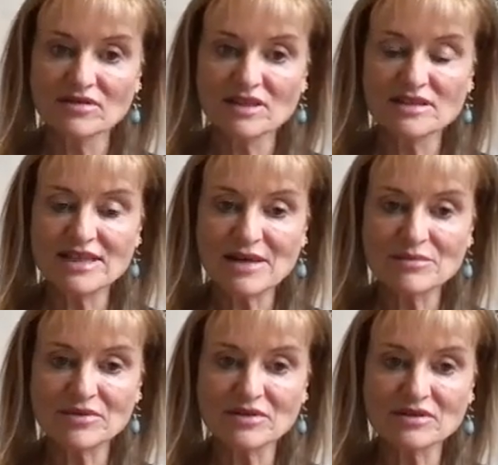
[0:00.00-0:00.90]
the
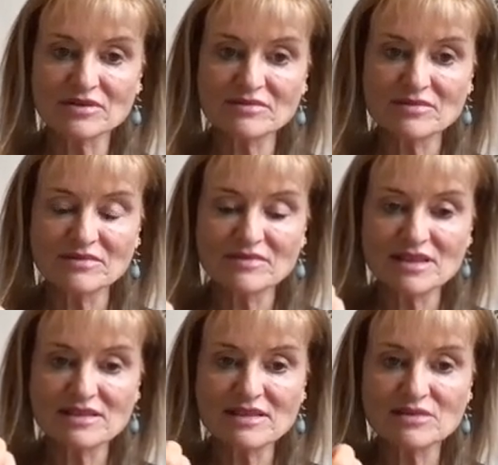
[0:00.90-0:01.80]
temple
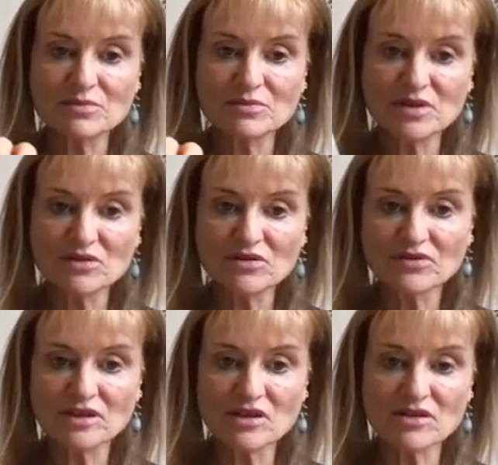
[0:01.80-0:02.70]
is this
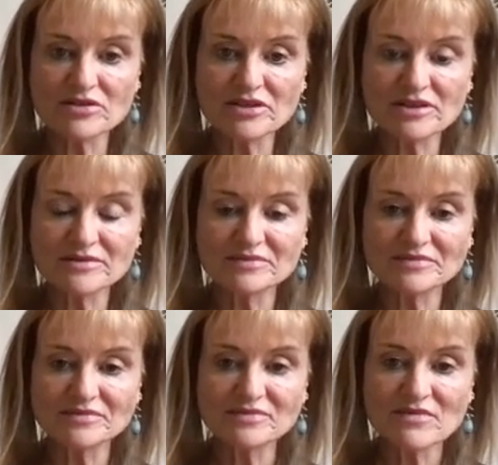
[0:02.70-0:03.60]
beautiful altar.
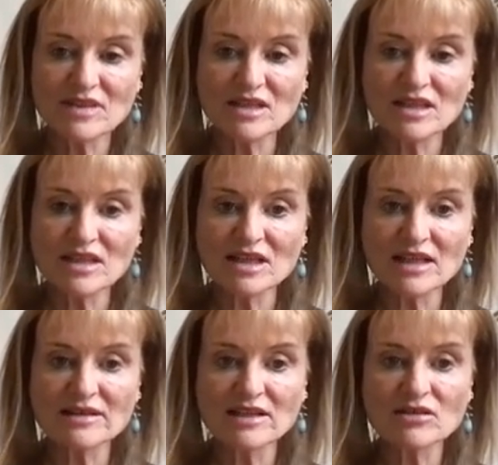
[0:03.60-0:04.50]

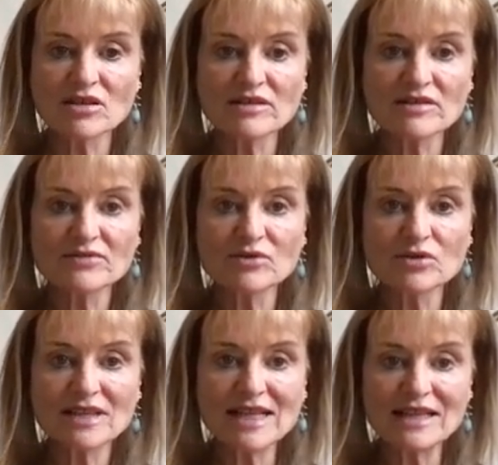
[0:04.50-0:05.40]
And there are the
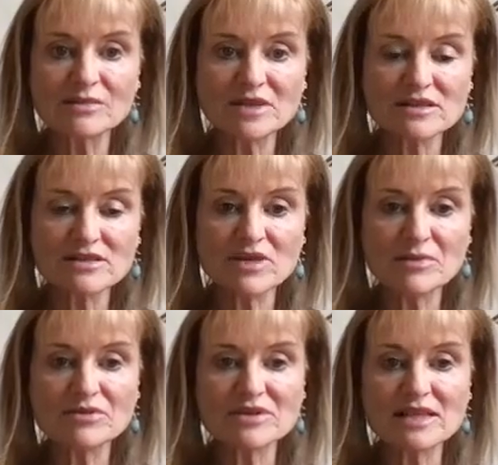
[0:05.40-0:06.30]
four elements
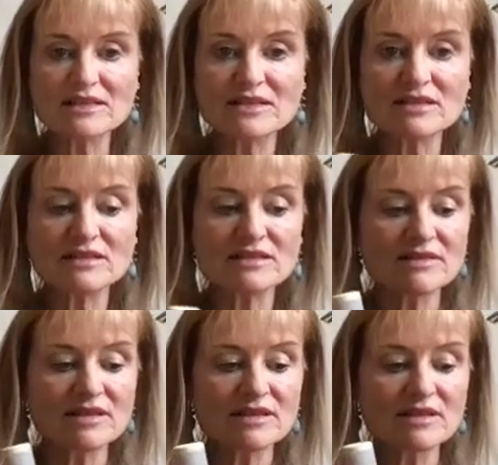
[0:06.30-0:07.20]
represented.
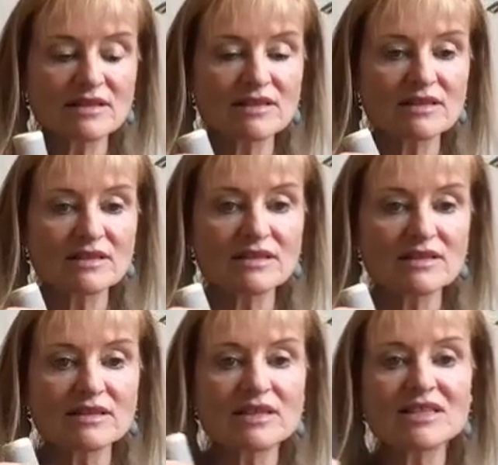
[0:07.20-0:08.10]

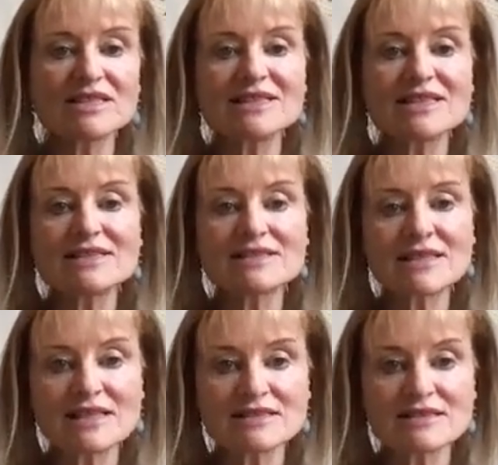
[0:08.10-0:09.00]
There is
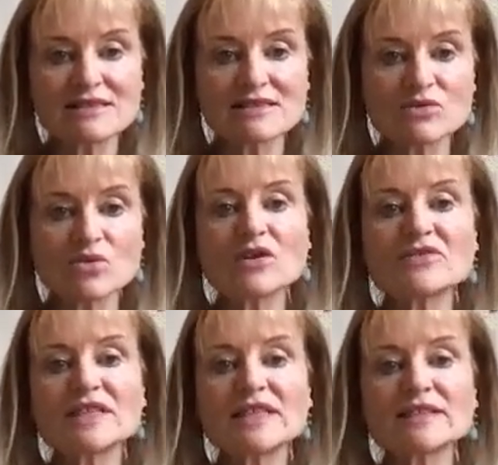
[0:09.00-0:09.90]
incense
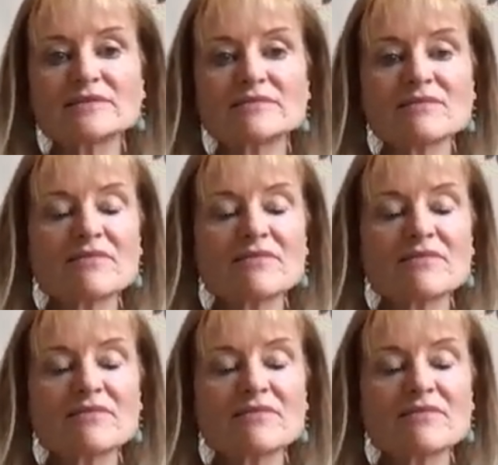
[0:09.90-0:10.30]
wafting,